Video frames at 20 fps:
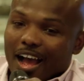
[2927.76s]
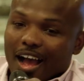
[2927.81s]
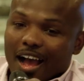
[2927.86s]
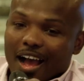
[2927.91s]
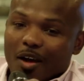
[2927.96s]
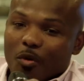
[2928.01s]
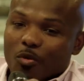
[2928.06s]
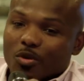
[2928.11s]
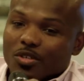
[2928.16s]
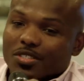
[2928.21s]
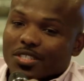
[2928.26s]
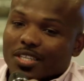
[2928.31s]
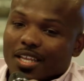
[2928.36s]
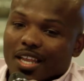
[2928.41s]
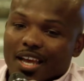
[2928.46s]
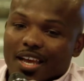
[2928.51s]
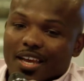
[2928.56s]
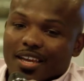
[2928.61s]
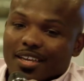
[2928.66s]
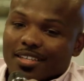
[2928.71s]
I was
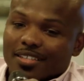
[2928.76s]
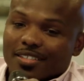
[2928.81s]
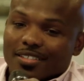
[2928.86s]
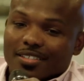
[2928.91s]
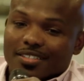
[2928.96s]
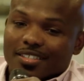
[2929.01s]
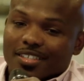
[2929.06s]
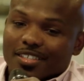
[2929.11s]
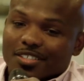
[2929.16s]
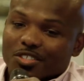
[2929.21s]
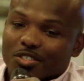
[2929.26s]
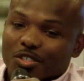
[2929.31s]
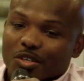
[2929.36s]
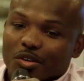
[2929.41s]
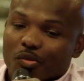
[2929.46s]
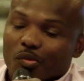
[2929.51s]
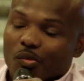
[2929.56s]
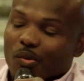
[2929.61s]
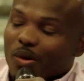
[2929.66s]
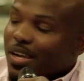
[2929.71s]
like, there's
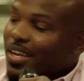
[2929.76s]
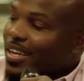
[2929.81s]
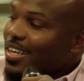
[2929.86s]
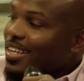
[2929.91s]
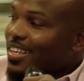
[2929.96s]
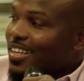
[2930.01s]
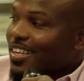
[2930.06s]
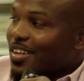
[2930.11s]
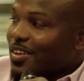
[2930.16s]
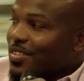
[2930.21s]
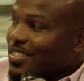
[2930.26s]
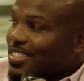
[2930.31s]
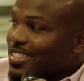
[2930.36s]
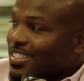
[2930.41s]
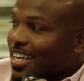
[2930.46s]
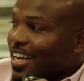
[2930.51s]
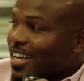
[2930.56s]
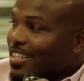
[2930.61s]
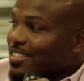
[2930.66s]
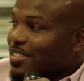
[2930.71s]
no way in hell this
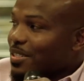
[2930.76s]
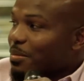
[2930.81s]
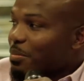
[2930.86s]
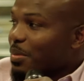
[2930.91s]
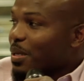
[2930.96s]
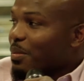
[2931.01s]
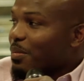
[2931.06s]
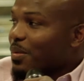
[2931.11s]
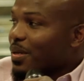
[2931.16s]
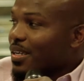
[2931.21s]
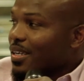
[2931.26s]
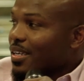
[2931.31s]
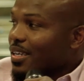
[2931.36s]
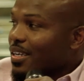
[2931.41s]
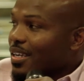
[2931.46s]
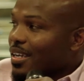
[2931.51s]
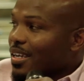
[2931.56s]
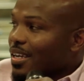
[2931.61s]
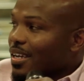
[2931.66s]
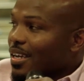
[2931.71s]
guy's going to beat me.
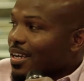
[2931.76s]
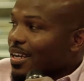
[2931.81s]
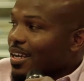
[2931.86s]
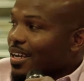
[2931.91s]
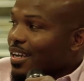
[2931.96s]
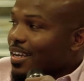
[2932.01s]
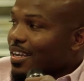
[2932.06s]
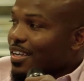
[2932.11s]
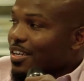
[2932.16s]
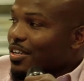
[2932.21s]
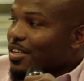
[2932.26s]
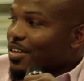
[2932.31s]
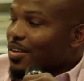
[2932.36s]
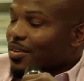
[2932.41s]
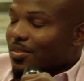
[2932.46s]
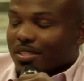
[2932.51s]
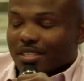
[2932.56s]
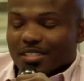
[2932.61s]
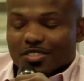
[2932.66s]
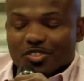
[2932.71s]
You
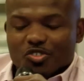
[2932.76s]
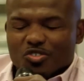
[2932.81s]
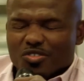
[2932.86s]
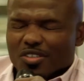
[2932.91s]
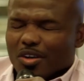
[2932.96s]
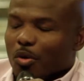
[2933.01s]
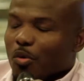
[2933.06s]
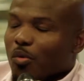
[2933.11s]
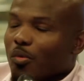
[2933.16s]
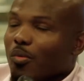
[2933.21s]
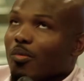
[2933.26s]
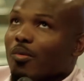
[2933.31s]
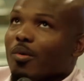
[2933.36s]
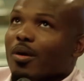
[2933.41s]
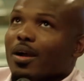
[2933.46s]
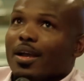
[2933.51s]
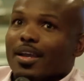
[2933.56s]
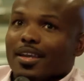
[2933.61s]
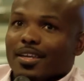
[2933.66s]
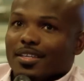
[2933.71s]
know, there's no
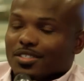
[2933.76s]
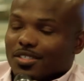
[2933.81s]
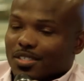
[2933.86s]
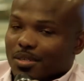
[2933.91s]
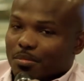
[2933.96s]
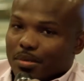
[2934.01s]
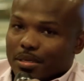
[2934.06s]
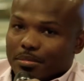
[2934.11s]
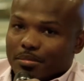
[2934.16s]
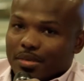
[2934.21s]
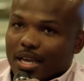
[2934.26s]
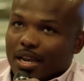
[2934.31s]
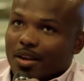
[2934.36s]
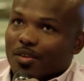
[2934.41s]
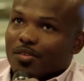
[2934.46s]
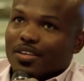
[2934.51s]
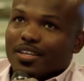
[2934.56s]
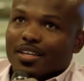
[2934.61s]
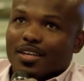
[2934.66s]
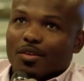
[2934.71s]
way he's going to beat me. I
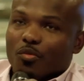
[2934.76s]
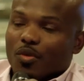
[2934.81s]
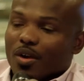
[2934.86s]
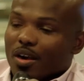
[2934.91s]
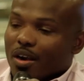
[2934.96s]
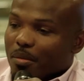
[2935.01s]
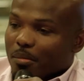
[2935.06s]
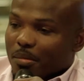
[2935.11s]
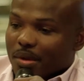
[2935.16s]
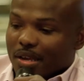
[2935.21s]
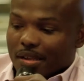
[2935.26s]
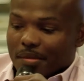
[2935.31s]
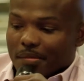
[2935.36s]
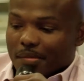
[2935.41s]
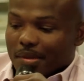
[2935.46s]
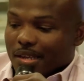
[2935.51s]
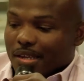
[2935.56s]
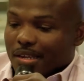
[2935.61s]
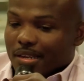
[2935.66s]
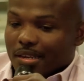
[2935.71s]
don't care where I'm at,
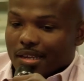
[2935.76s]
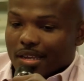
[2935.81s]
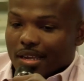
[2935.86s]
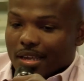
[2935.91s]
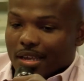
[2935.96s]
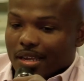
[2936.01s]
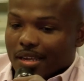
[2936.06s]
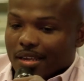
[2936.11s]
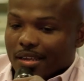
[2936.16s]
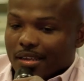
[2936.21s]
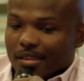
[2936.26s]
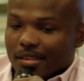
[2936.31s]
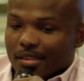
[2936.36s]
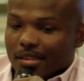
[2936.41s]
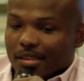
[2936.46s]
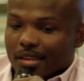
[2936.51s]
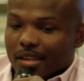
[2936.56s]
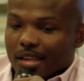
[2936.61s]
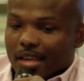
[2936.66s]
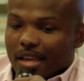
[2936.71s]
man.
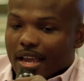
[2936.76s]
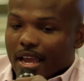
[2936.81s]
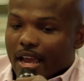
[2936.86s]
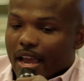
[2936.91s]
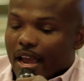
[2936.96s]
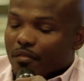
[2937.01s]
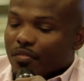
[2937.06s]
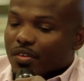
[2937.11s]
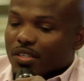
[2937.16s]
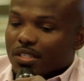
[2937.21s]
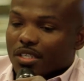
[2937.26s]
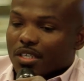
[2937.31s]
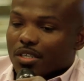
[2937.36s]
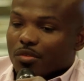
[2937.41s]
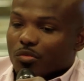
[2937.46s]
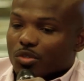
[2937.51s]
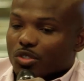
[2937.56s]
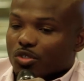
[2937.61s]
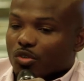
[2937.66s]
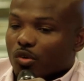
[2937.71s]
And
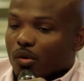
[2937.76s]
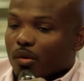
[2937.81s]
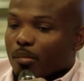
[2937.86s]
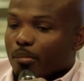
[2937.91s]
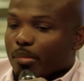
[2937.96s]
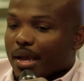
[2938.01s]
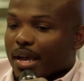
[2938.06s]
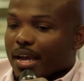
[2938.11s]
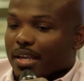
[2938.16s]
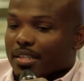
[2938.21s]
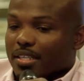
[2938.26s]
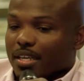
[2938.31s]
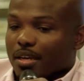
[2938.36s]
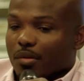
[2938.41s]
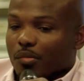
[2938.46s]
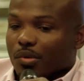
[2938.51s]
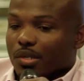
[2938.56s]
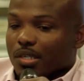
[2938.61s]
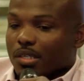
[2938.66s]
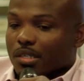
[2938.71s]
everything was going bad
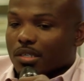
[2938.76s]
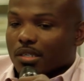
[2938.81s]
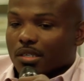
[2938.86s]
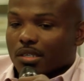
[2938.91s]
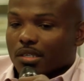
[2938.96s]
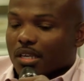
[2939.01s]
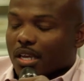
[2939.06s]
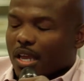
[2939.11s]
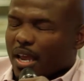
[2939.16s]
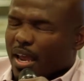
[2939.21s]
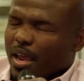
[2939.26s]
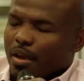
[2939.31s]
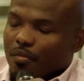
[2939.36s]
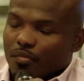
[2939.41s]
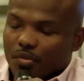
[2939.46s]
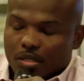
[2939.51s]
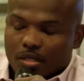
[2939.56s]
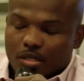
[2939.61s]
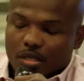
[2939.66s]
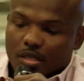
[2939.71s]
that week
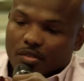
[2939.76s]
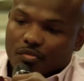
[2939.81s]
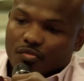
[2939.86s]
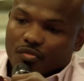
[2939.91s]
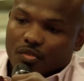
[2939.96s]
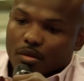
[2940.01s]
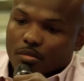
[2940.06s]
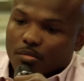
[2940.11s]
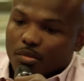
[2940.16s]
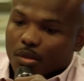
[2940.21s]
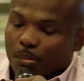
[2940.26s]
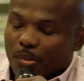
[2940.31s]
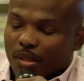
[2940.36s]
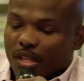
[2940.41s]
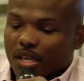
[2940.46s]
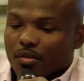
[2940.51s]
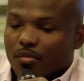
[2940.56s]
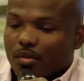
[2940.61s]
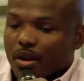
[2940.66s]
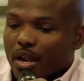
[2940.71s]
everything from the
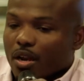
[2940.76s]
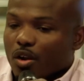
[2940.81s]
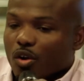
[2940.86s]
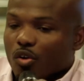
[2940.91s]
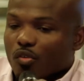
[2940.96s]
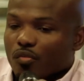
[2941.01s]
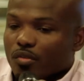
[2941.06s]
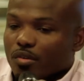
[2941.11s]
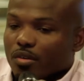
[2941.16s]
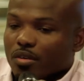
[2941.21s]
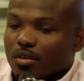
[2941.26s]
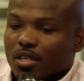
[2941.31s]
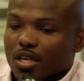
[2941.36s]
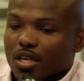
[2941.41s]
plane ride over,